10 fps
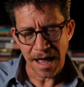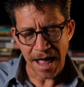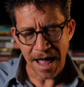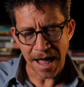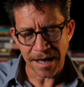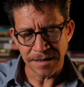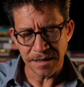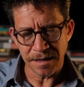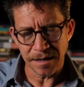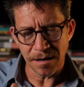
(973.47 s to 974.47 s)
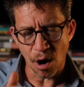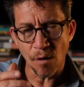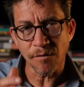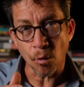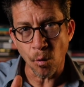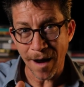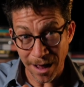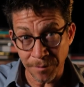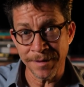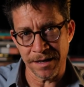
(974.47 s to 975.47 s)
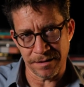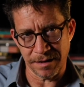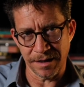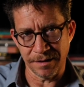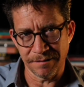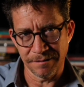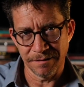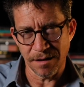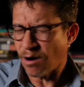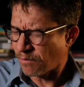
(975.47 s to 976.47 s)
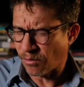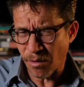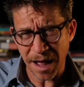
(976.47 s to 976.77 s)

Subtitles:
and overwhelmingly, over